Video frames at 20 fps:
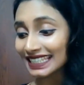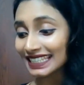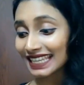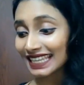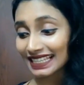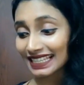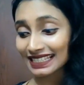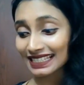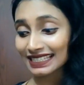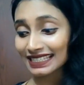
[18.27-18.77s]

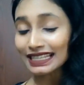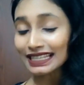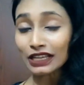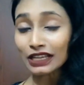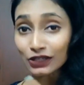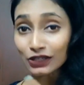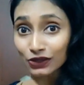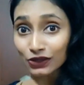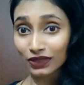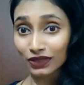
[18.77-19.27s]

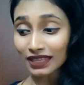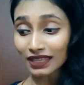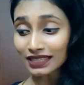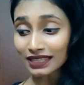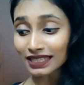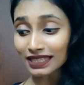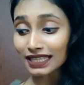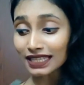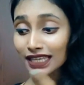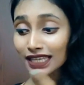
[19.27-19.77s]
Yes, so
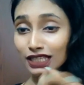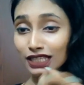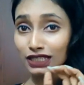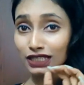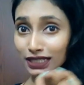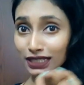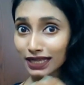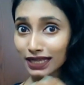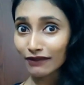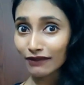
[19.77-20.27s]
this
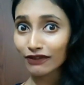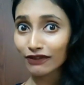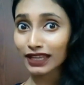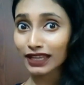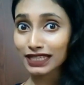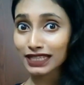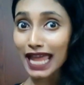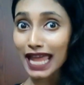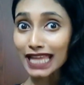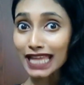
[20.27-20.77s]
is
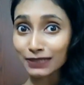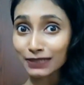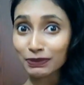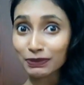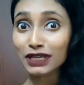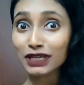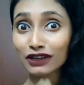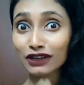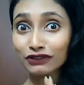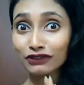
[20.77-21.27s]
with
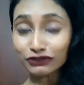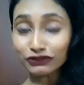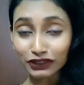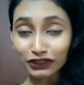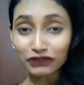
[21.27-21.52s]
SPF